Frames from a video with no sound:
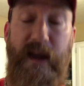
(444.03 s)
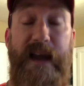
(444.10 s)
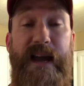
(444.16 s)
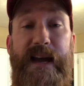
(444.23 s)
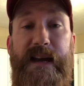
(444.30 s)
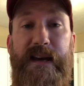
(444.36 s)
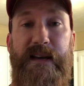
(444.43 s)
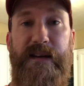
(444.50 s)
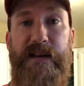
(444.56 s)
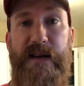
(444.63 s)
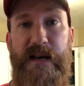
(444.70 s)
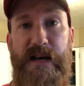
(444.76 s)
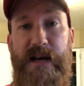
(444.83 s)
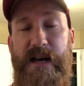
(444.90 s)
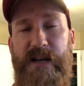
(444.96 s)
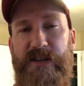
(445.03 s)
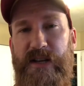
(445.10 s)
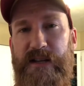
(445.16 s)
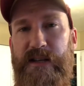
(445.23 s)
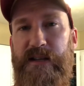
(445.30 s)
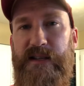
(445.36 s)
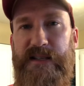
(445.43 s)
And check
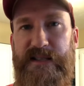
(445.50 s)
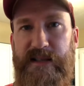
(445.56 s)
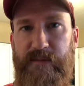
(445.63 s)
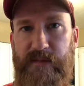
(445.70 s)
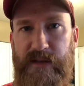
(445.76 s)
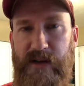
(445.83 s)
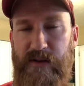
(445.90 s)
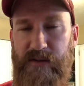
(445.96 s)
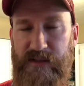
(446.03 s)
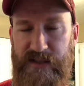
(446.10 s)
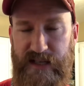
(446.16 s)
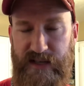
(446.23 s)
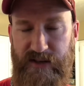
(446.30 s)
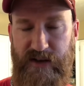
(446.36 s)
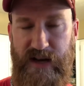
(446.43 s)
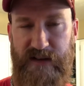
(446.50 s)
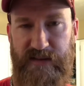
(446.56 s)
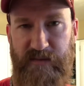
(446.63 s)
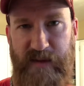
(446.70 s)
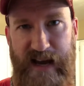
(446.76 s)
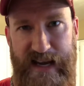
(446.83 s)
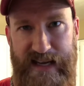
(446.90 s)
the links down below, because I do have
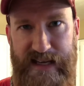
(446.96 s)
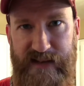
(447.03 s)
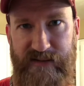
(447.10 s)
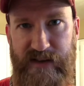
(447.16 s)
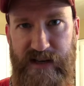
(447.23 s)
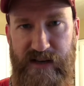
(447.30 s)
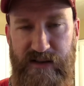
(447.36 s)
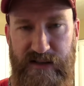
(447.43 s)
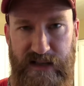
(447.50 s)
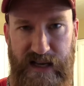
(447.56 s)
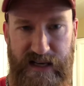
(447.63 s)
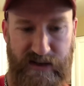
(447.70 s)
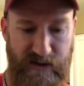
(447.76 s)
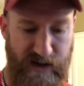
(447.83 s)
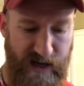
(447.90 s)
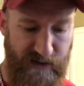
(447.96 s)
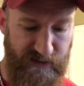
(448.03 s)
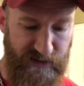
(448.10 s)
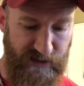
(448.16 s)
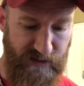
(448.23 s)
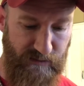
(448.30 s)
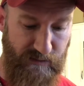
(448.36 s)
some hiking videos. I do have
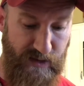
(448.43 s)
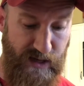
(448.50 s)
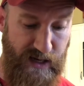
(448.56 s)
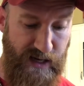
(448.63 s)
some